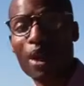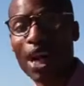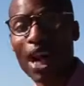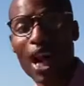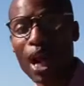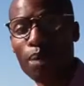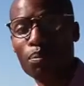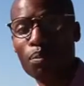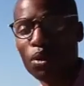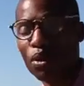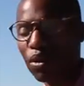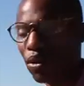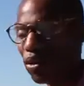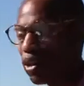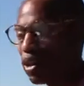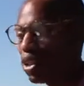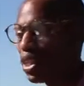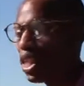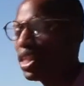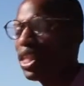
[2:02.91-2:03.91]
by Apple.
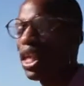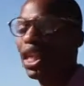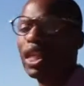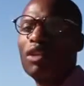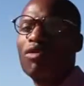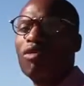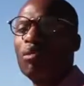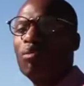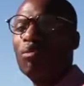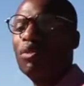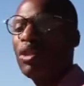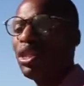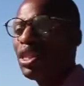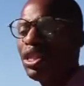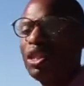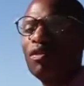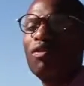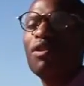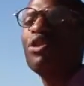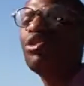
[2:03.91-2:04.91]
They take it from
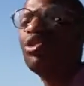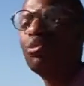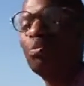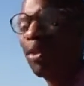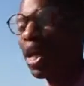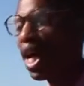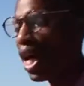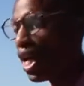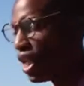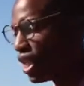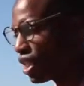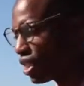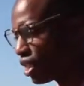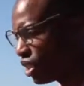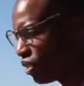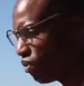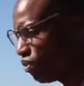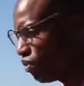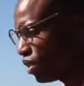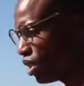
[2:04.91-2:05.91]
different
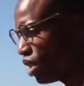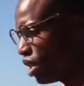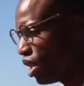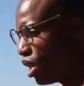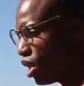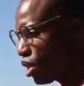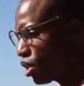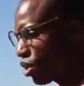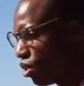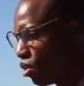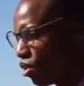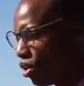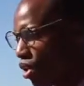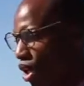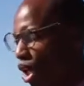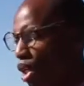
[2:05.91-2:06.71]
suppliers. So